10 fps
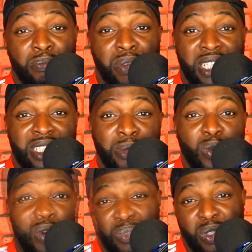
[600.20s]
Benjamin
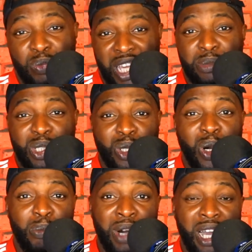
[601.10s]
White will be able to
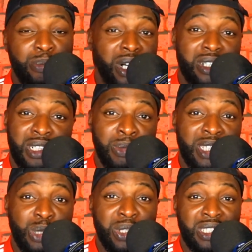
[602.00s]
come back, but remains
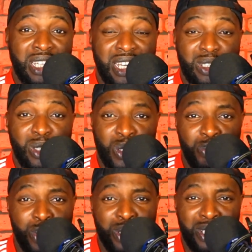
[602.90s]
to be seen. Let's just
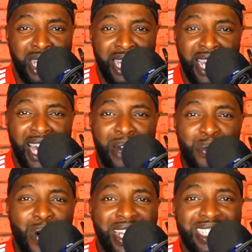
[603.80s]
put
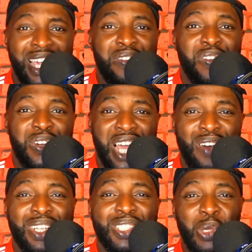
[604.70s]
White there for
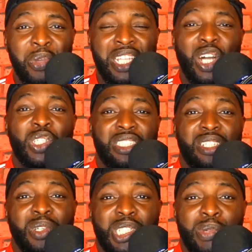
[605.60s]
now, assuming that he's
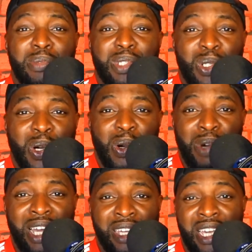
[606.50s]
going to be able to come
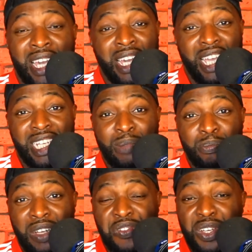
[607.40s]
back. In the
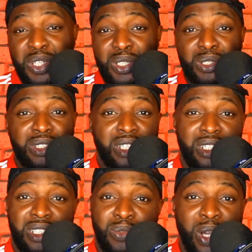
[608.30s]
midfield,
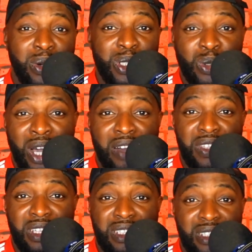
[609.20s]
we are going to have
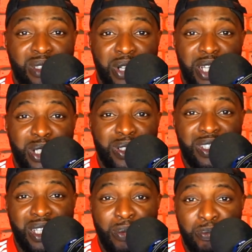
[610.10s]
the trio,
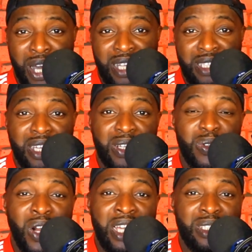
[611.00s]
the Partey,
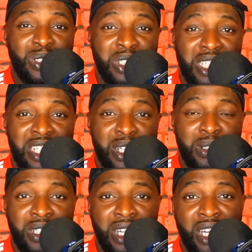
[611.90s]
Rice,
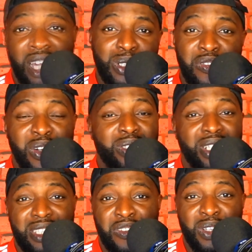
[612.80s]
Jorginho. The front three is
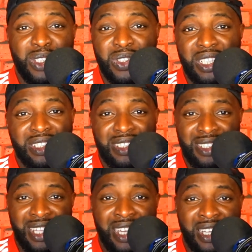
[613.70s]
the front three.
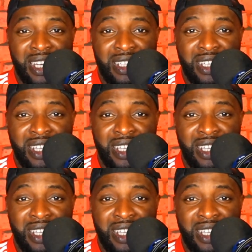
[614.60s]
Saka,